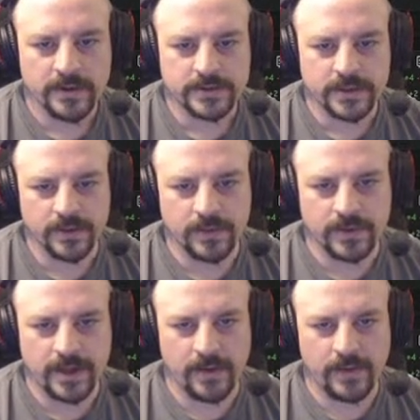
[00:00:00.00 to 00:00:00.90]
So
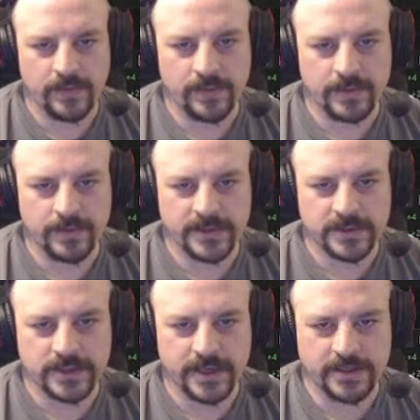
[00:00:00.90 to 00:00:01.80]
now let me
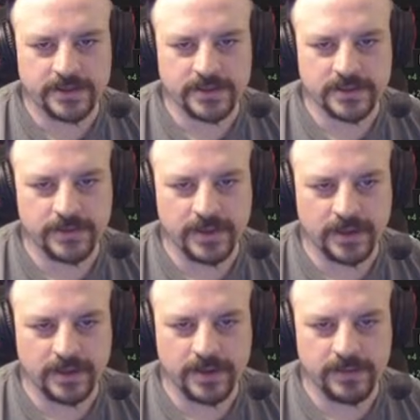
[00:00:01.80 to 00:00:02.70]
just change this to be
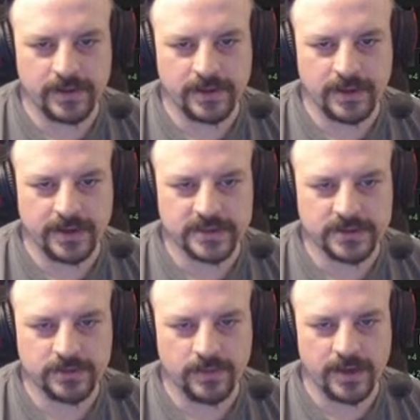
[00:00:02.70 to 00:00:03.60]
like maybe
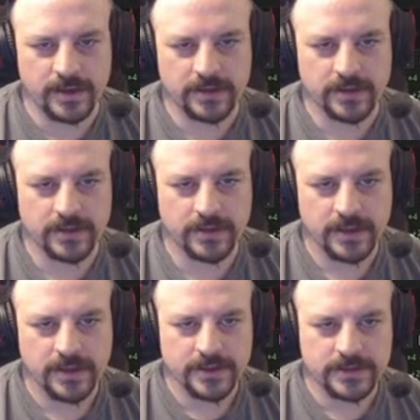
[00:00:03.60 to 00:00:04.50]
less white.
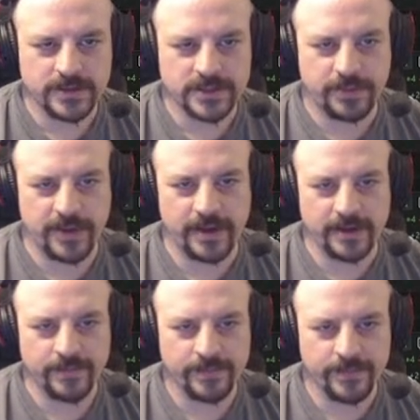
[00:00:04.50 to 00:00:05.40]
So this is
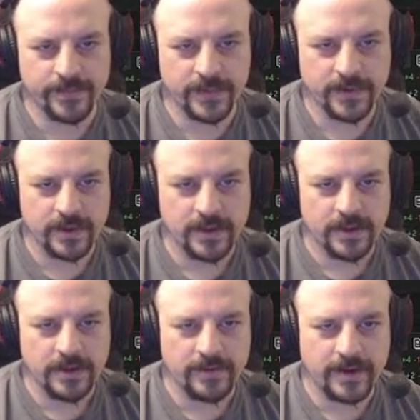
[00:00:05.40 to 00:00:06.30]
playing,
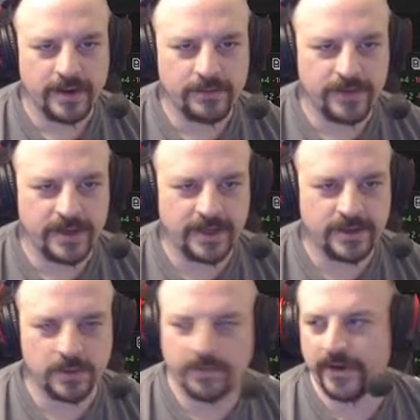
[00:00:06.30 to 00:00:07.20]
right, and feeding
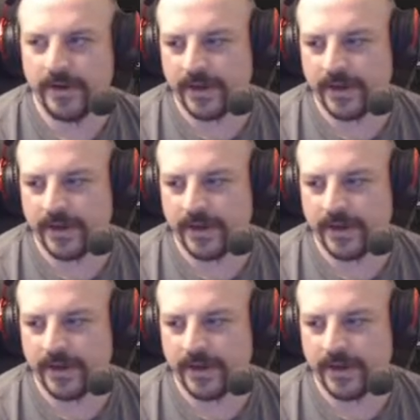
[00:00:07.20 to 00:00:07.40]
into a render